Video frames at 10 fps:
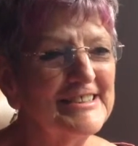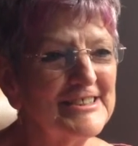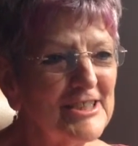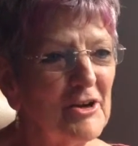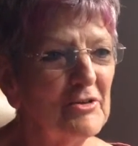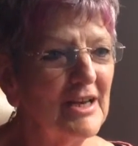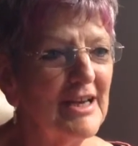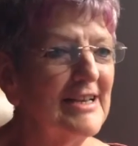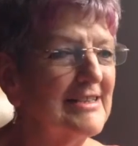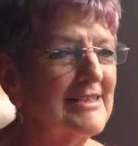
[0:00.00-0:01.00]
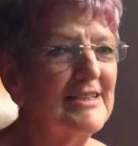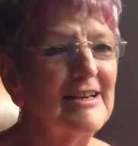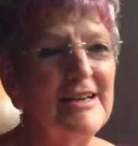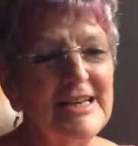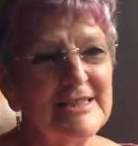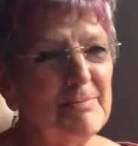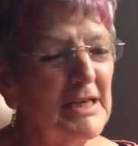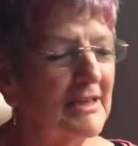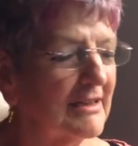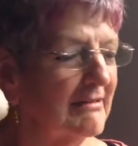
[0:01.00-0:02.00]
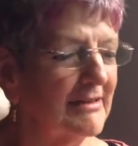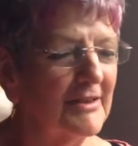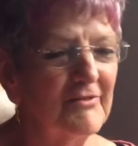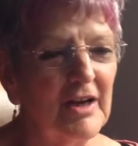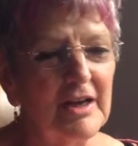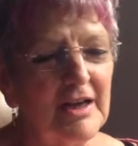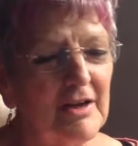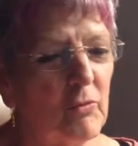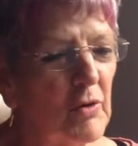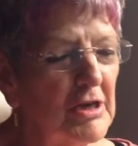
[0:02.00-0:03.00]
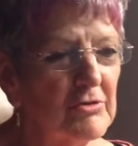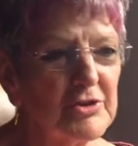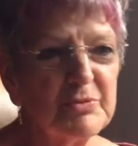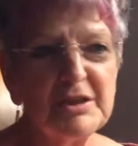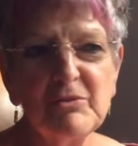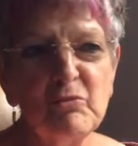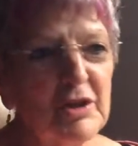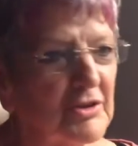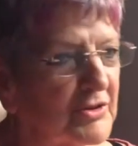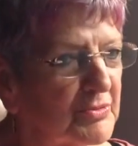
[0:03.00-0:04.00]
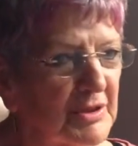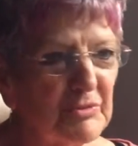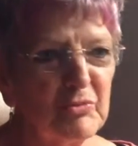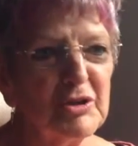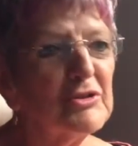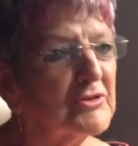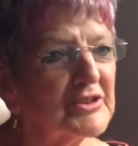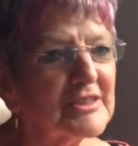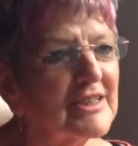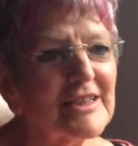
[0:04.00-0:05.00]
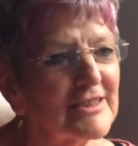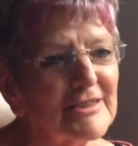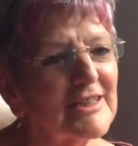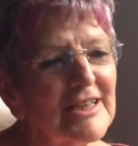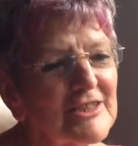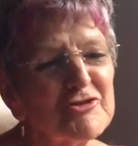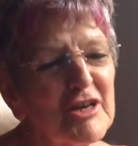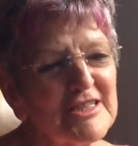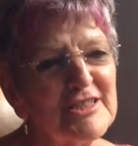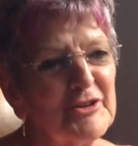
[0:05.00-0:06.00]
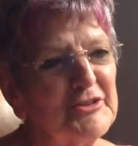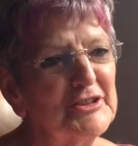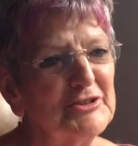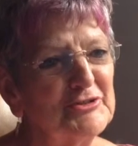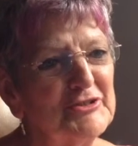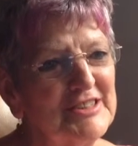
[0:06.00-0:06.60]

So it's been a kind of wheels within wheels within wheels in trying to tell these stories.